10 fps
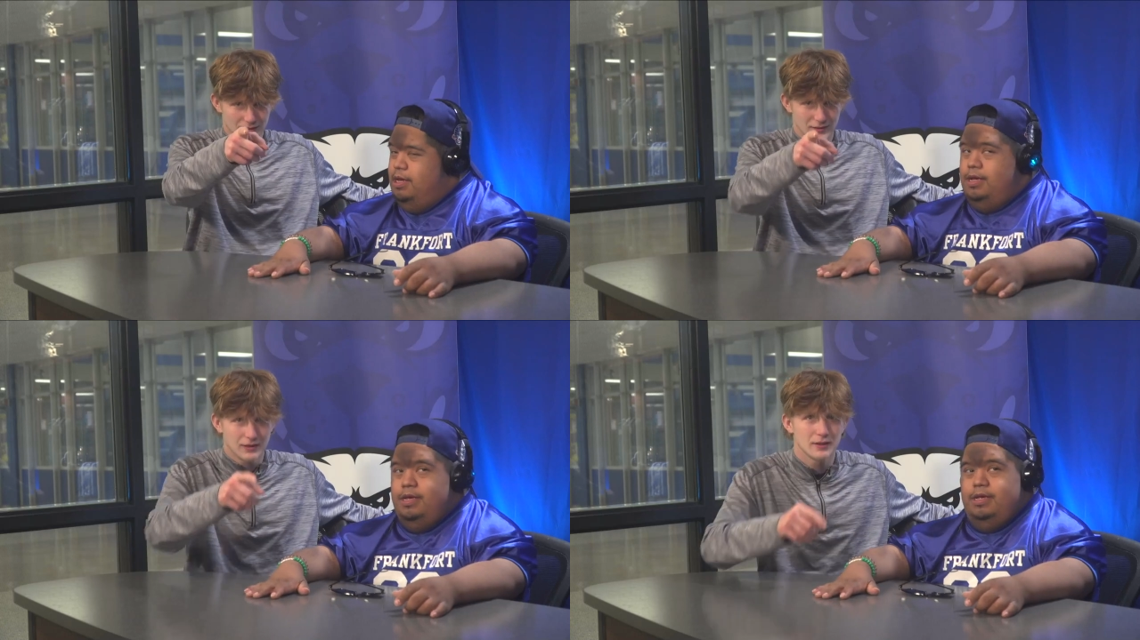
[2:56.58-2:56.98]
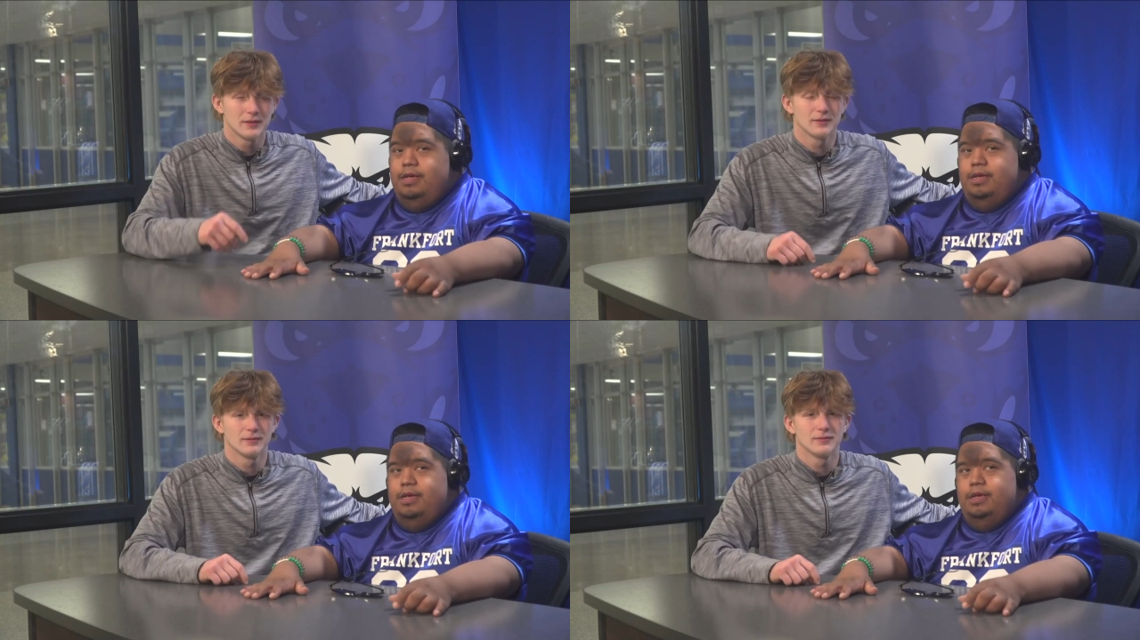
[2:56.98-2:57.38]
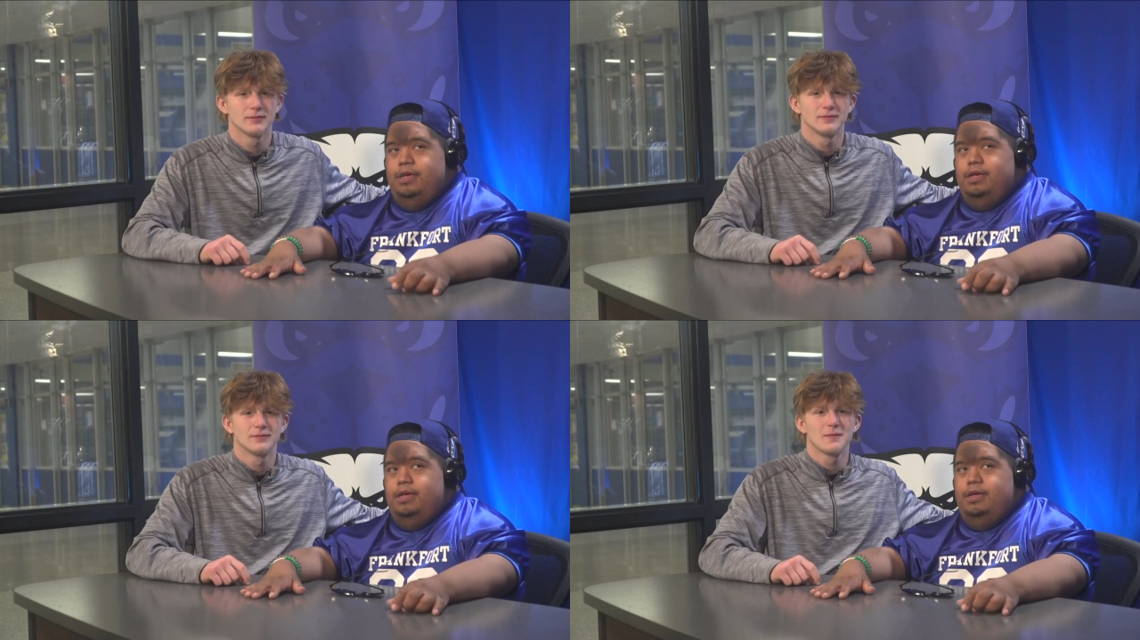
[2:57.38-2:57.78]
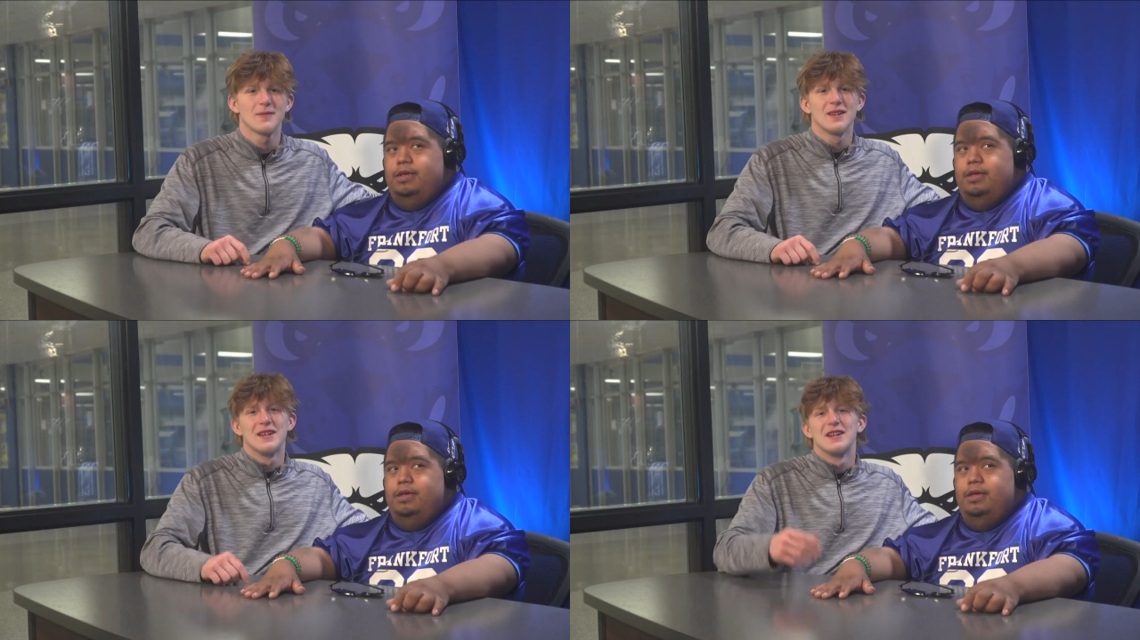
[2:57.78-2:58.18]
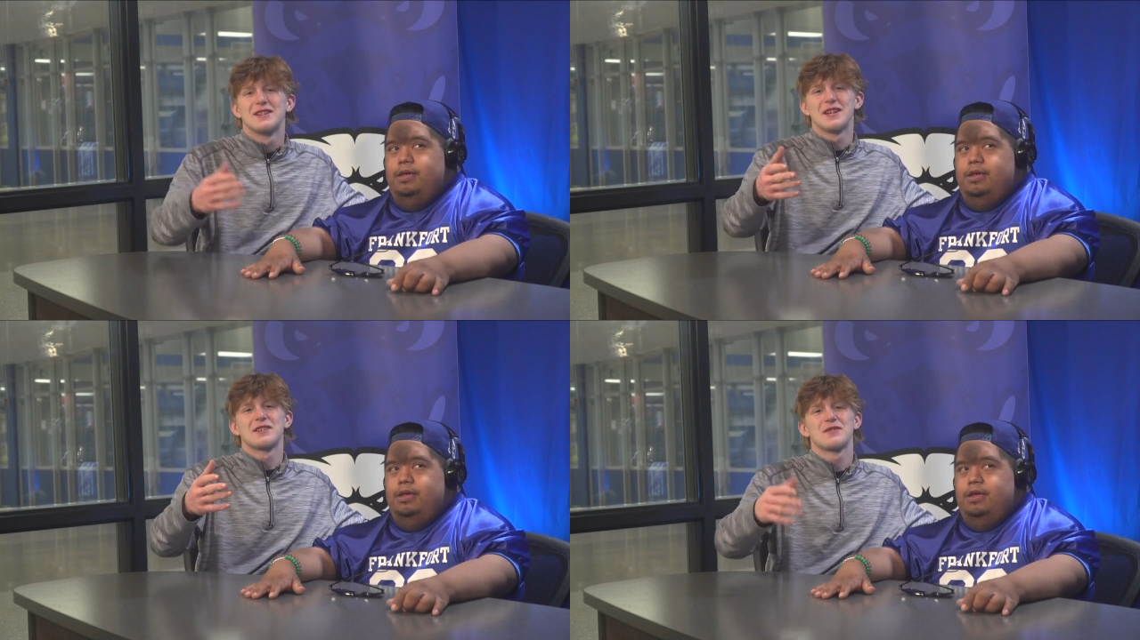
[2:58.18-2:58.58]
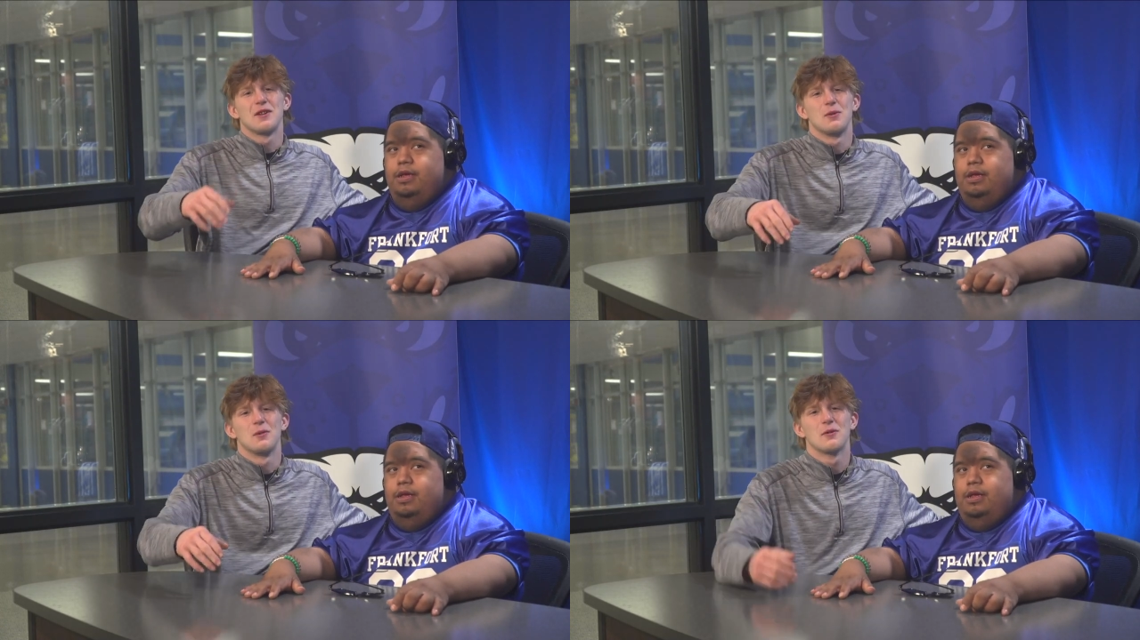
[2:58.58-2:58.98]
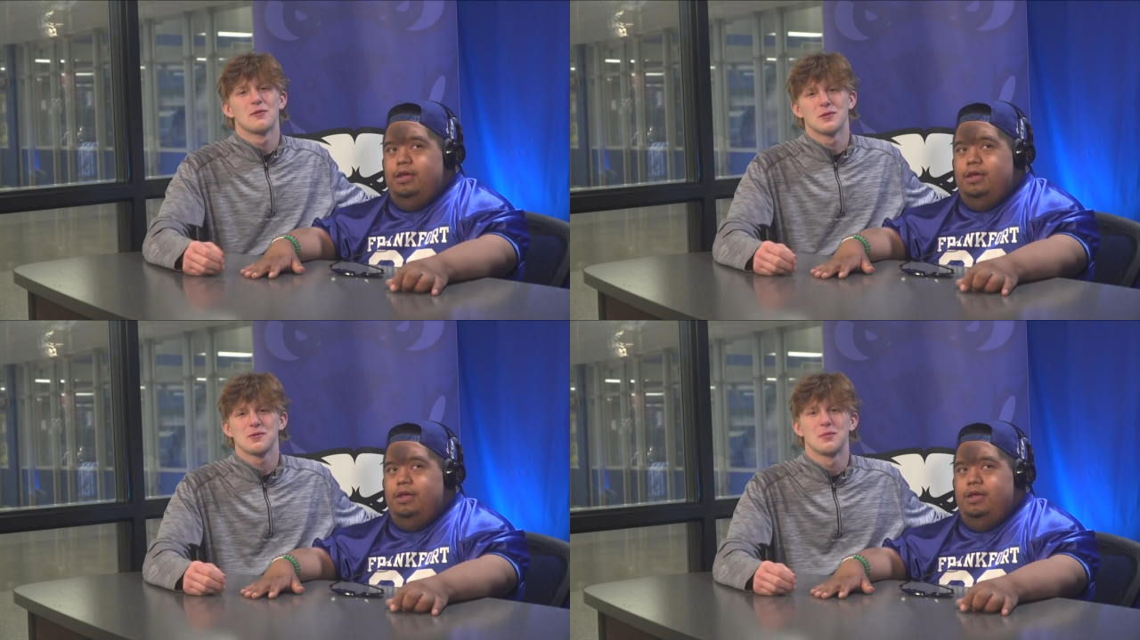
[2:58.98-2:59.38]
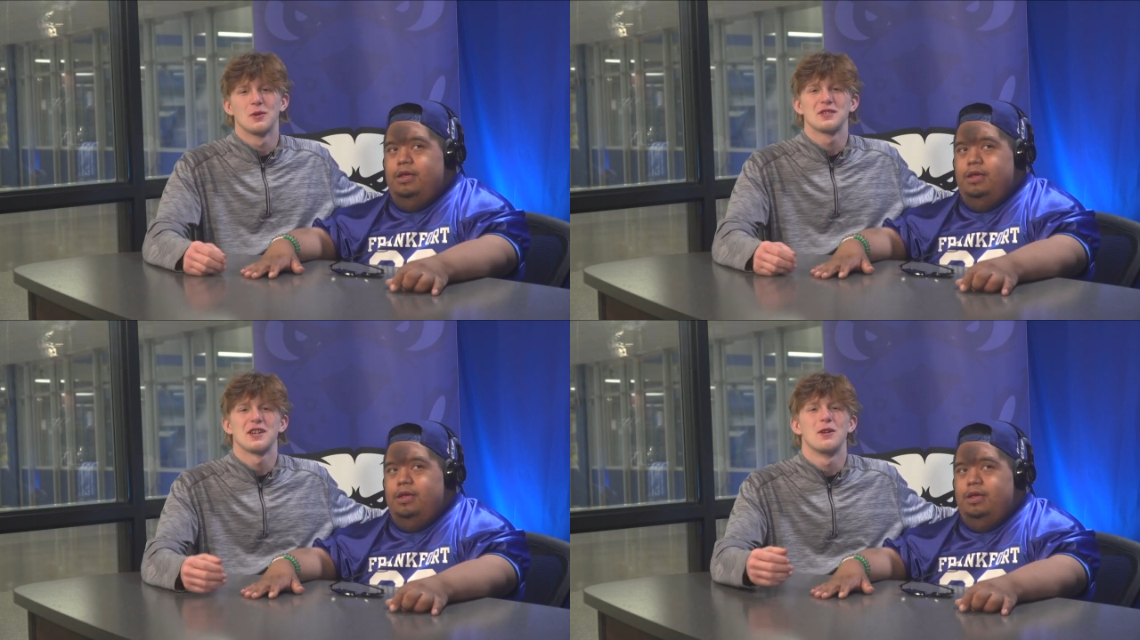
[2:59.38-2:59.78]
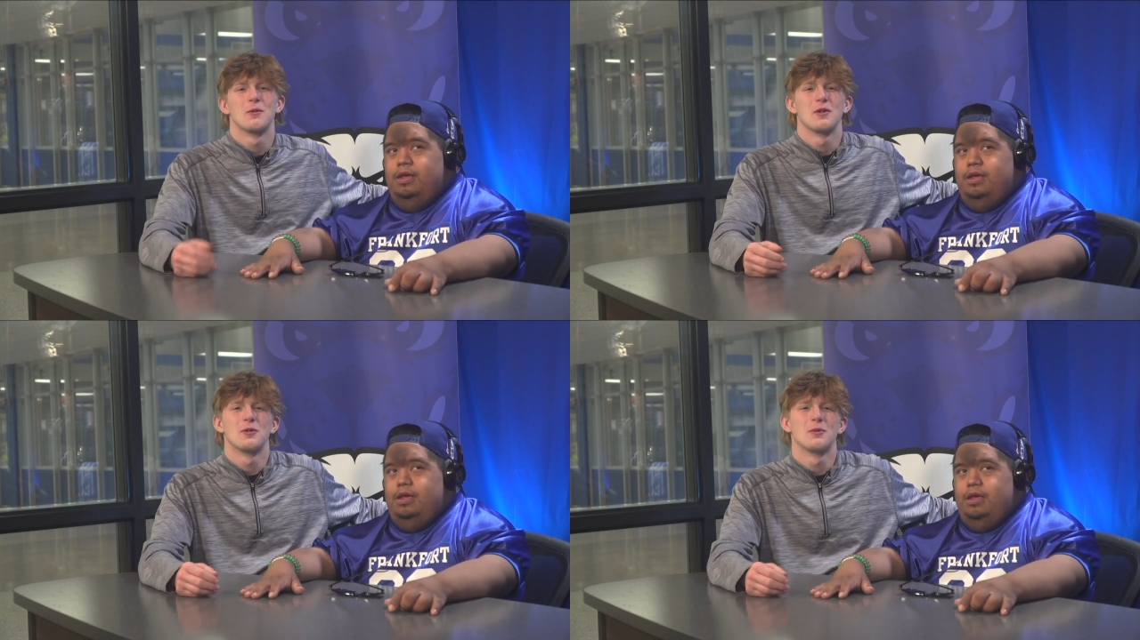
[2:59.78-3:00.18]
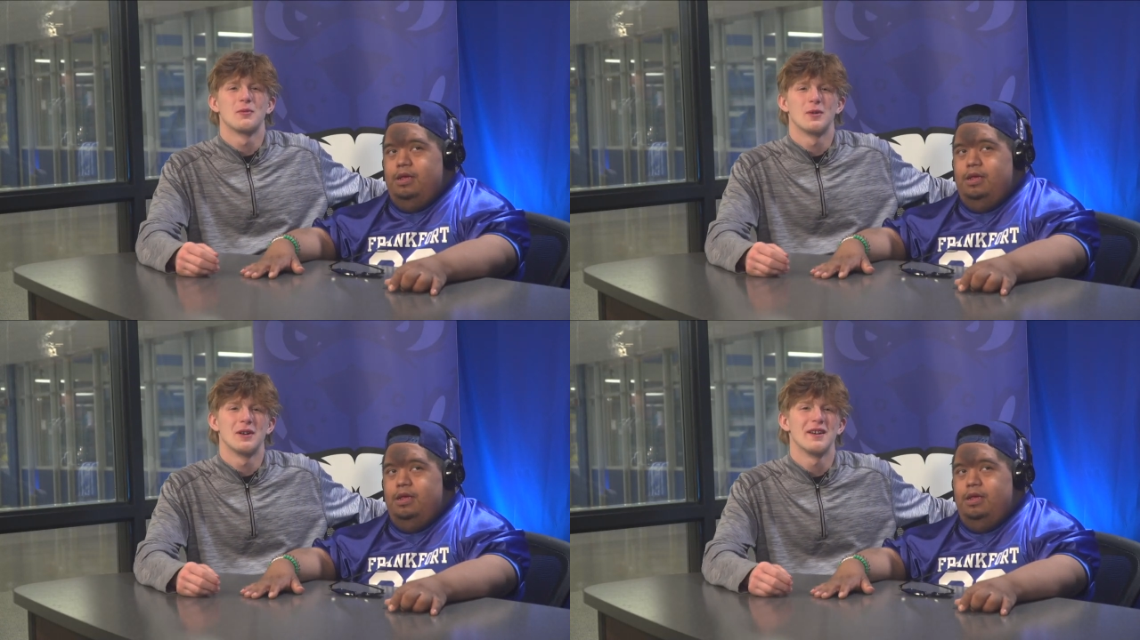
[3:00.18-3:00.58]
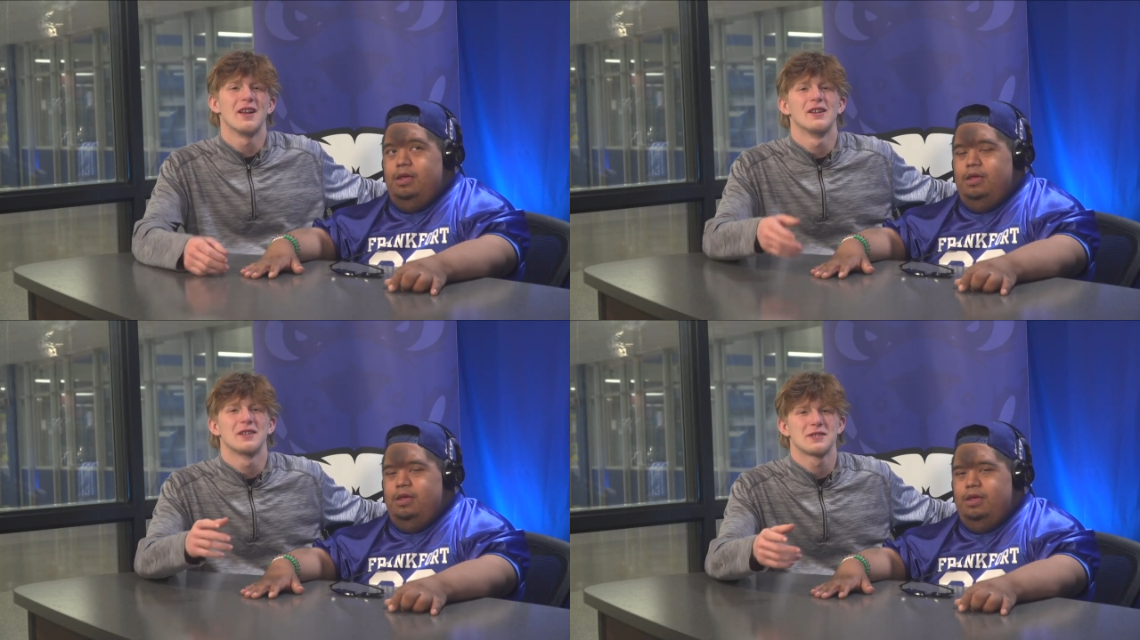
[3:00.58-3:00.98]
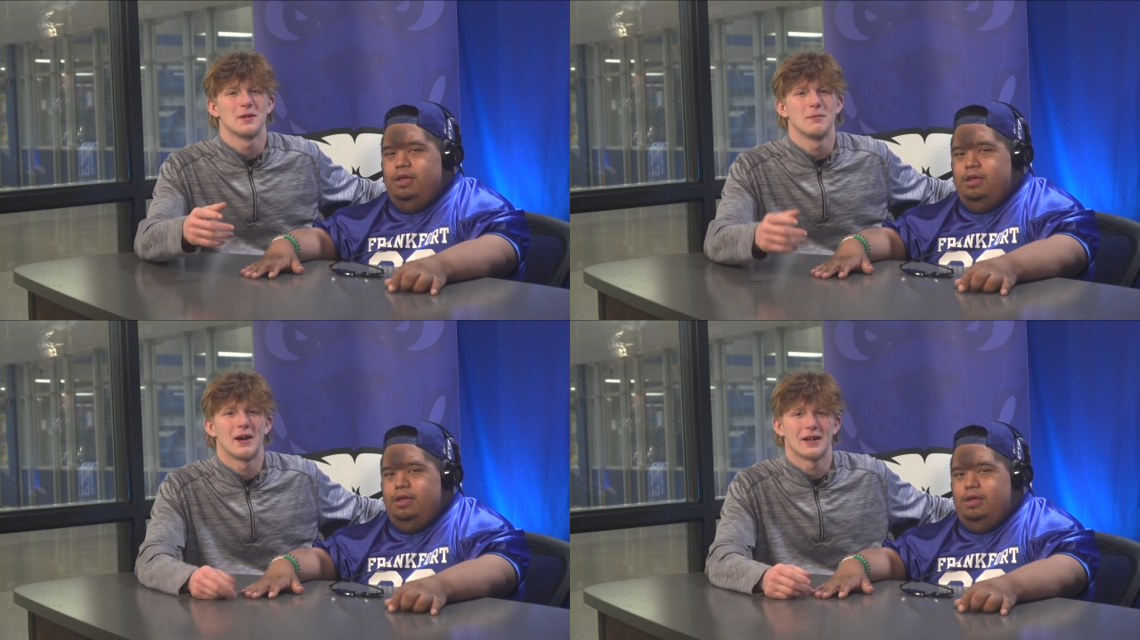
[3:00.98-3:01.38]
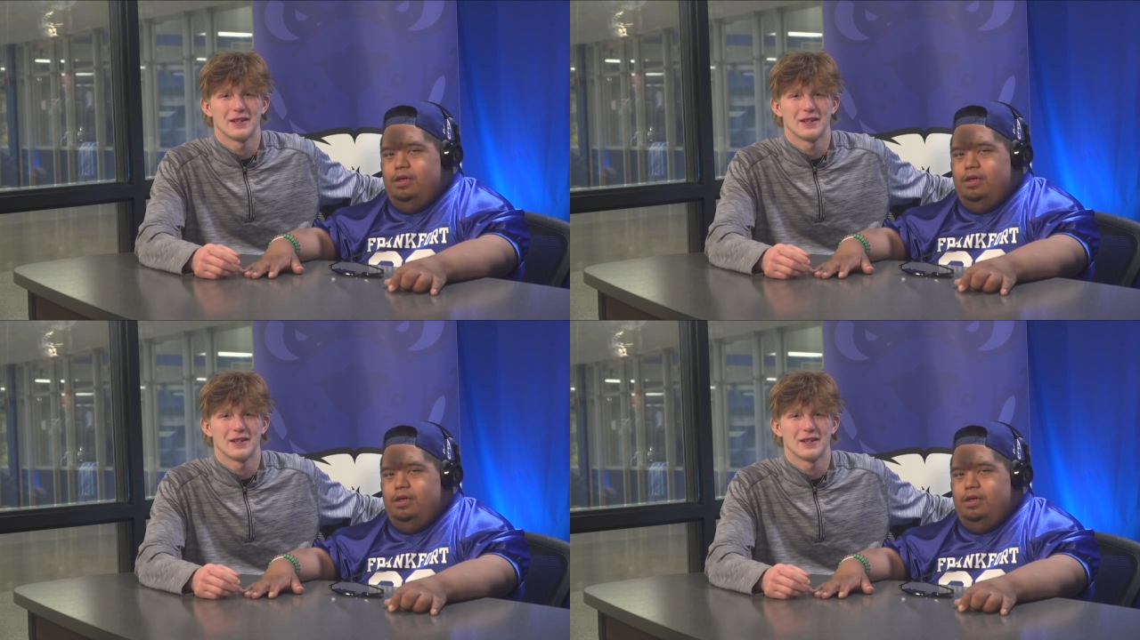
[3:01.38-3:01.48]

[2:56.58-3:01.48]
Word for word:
Speaker 1: hey. Thanks for that wonderful sports and weather report. Now let's get back